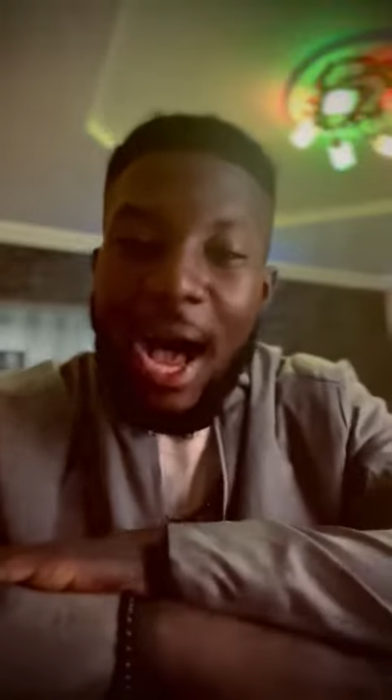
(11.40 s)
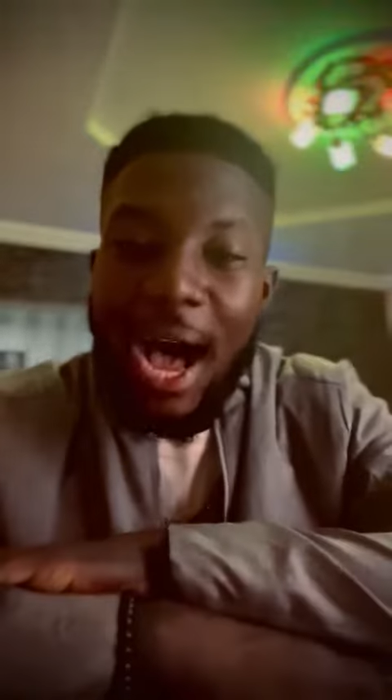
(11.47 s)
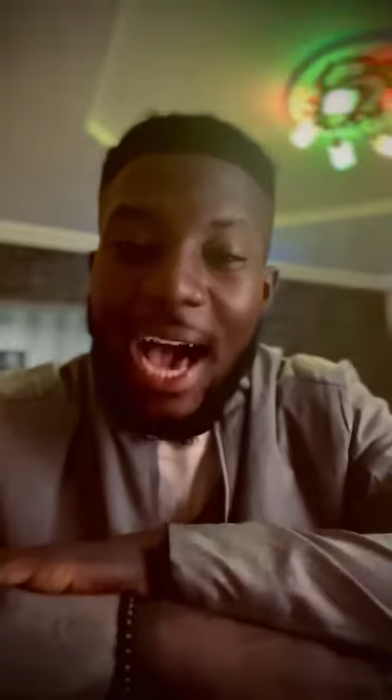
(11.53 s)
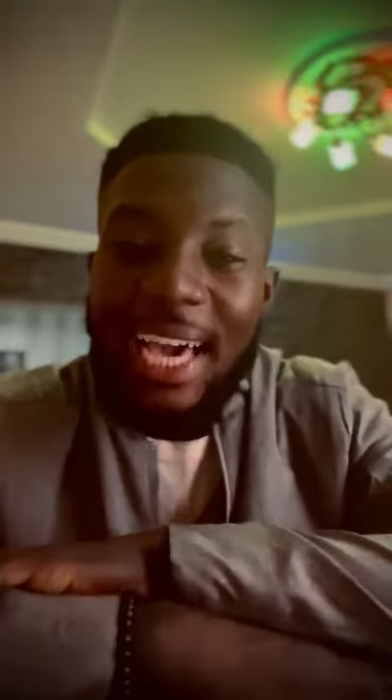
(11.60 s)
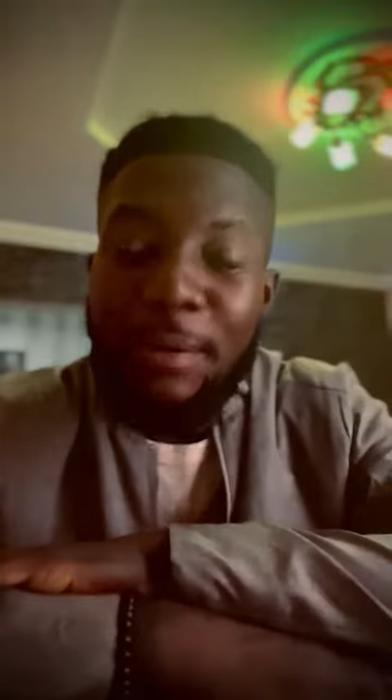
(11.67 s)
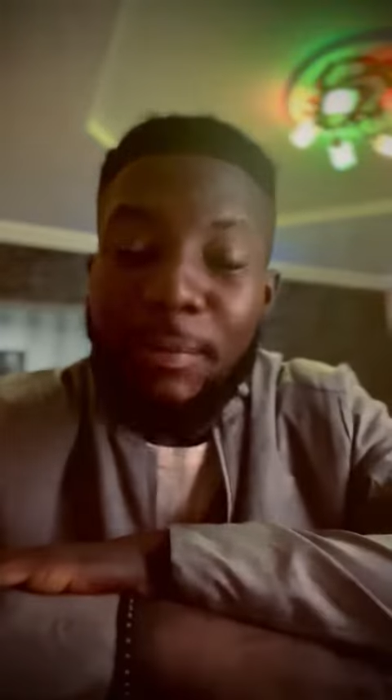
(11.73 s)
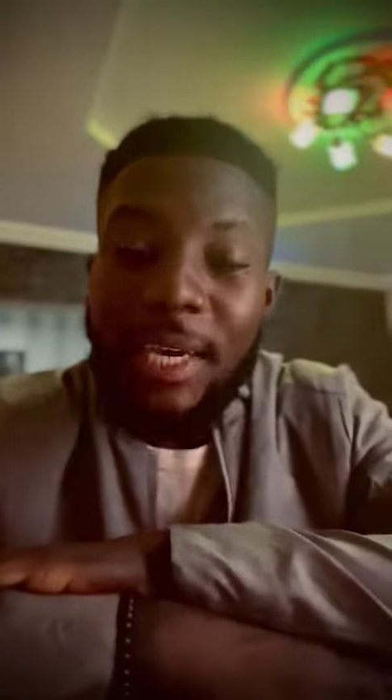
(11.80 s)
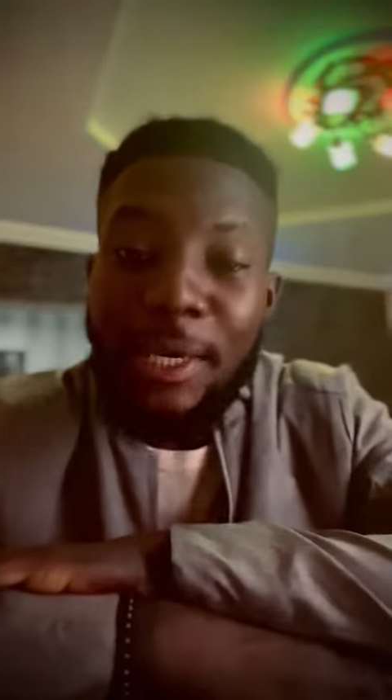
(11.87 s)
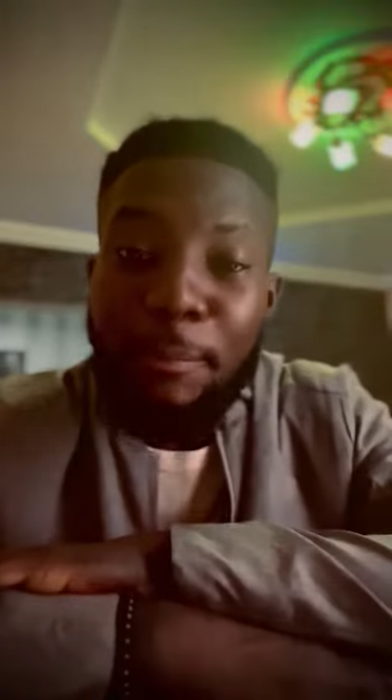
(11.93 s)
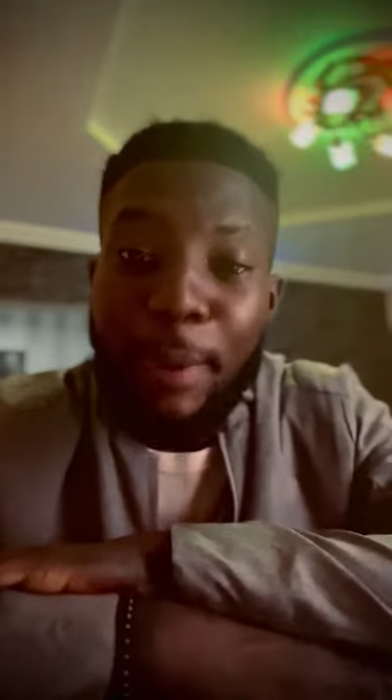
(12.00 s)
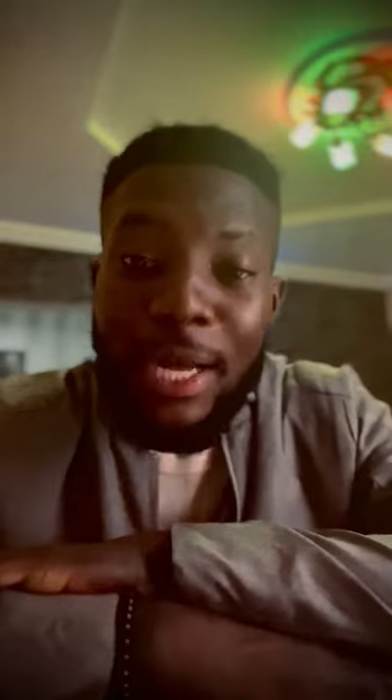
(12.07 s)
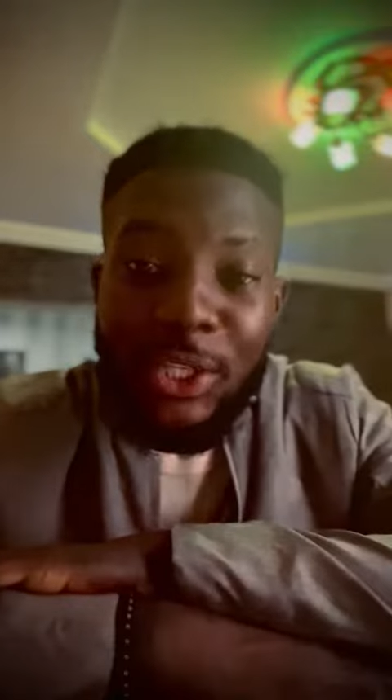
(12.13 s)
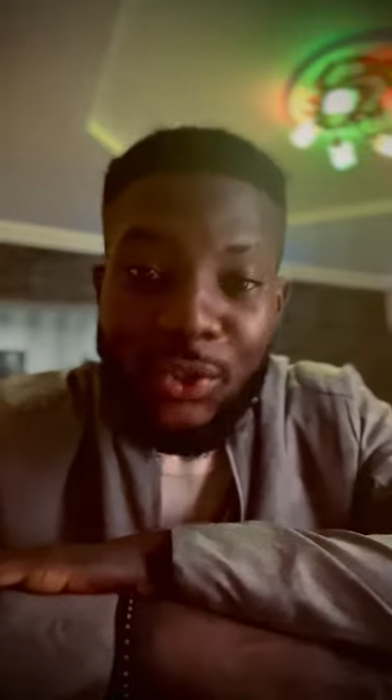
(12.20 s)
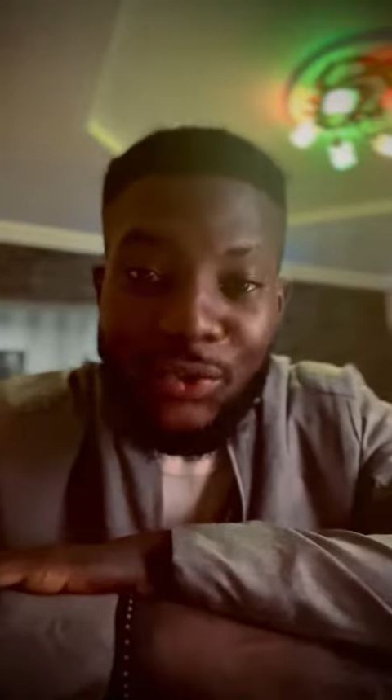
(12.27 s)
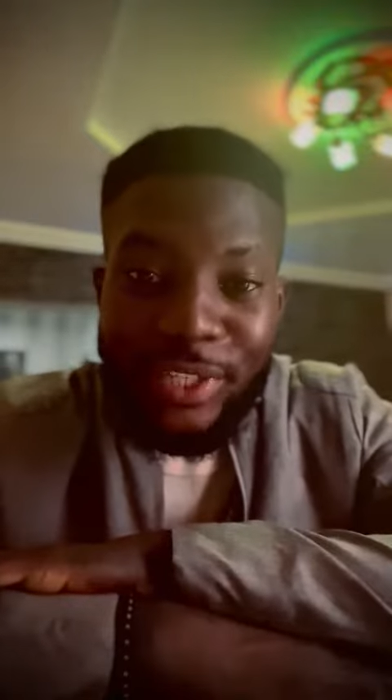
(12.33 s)
I make
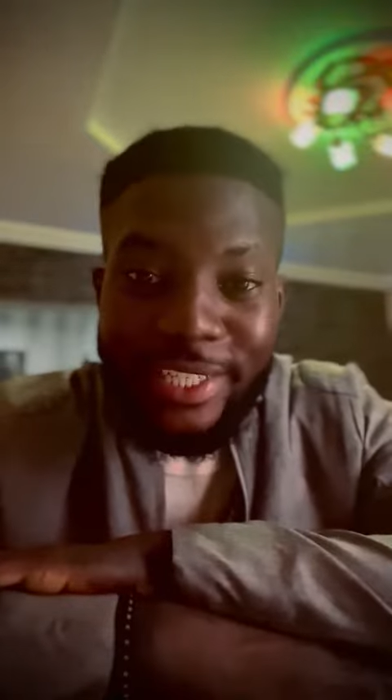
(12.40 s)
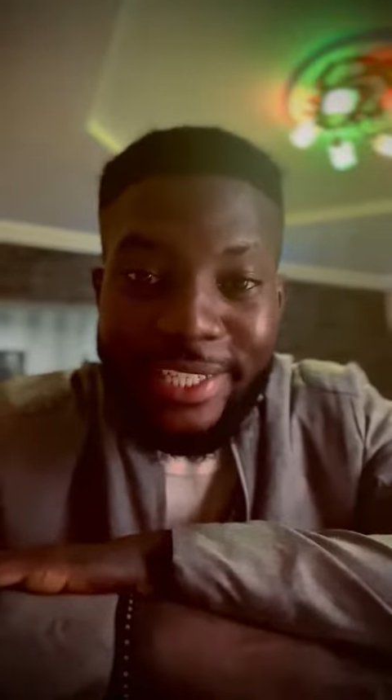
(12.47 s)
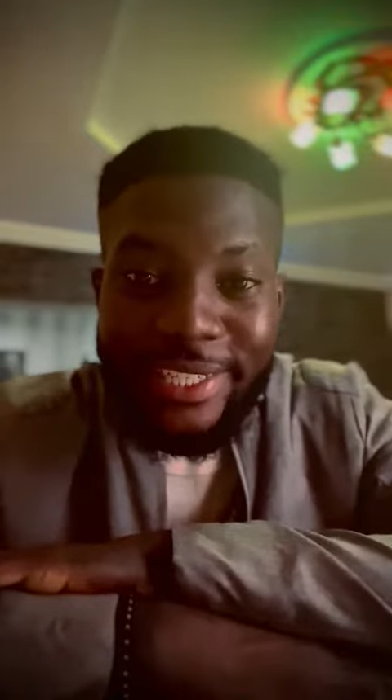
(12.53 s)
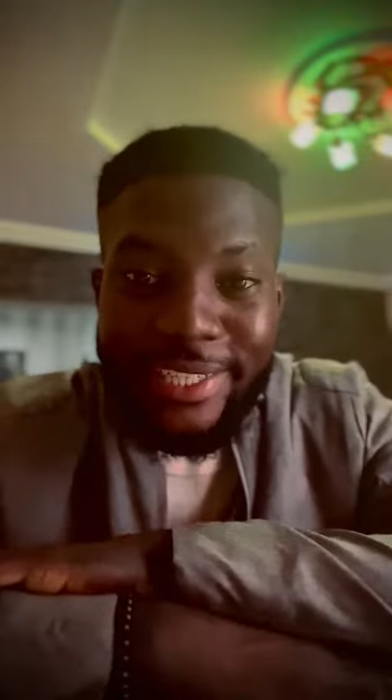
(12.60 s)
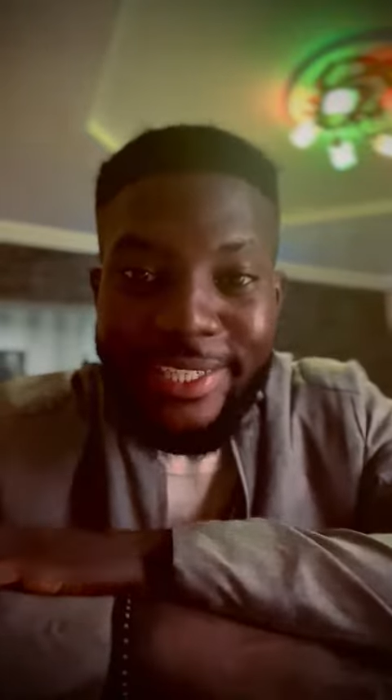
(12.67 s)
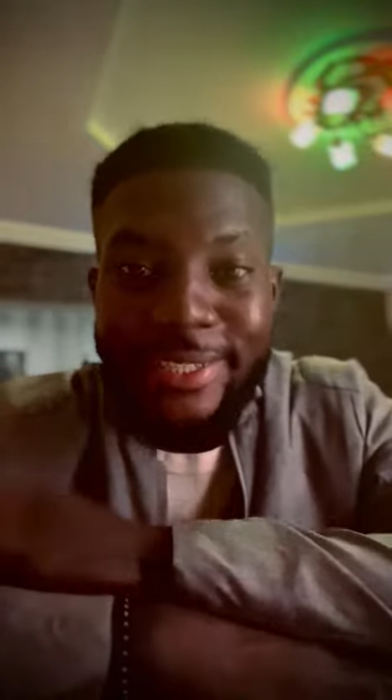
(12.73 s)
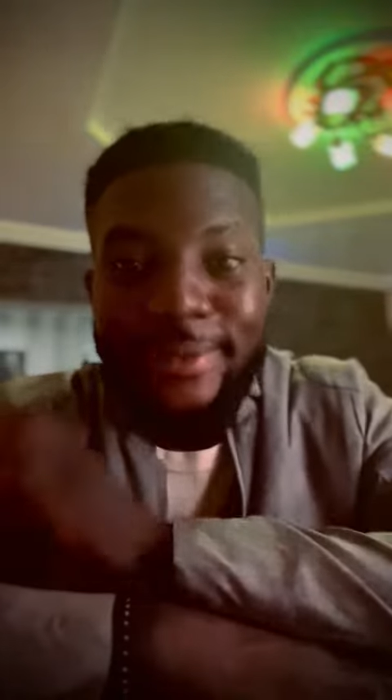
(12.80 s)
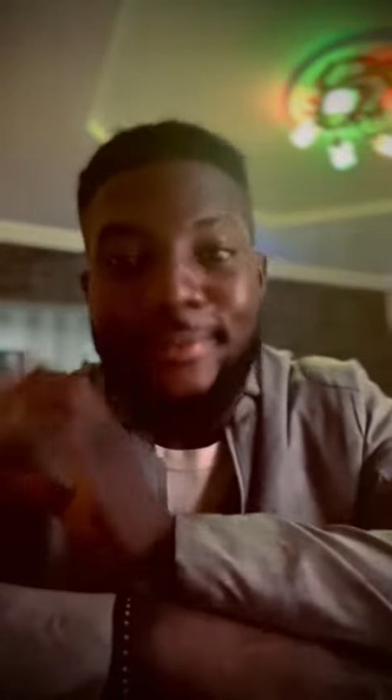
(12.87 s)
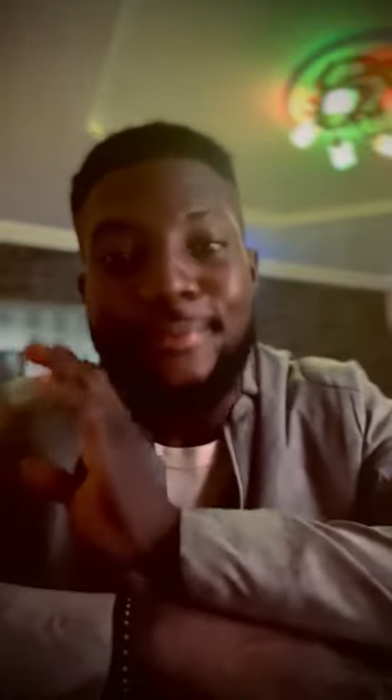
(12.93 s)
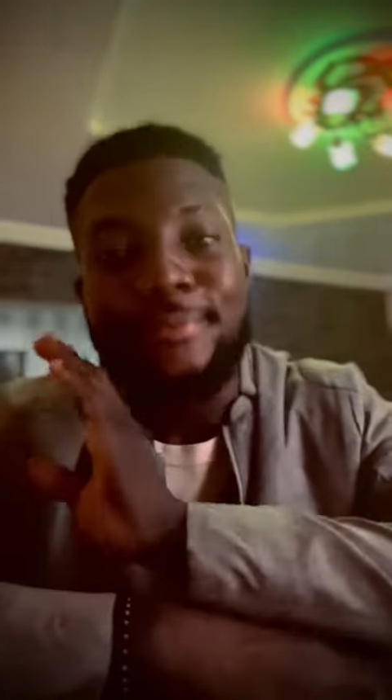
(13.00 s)
batteries